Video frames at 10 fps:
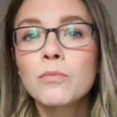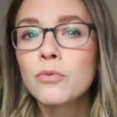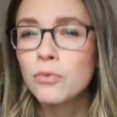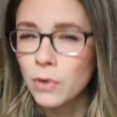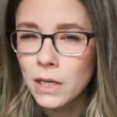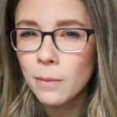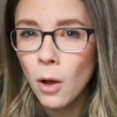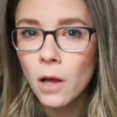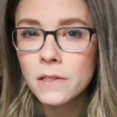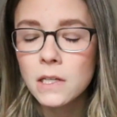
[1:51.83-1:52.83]
pretty
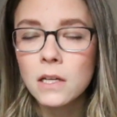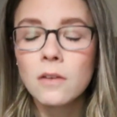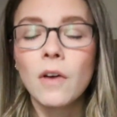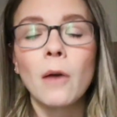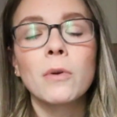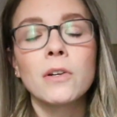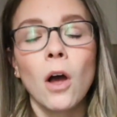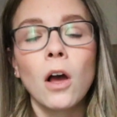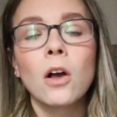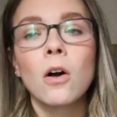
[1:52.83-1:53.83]
positive, I would
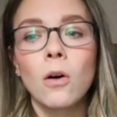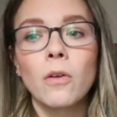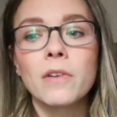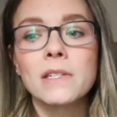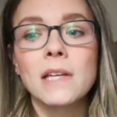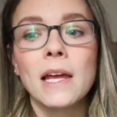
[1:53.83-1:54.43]
not call this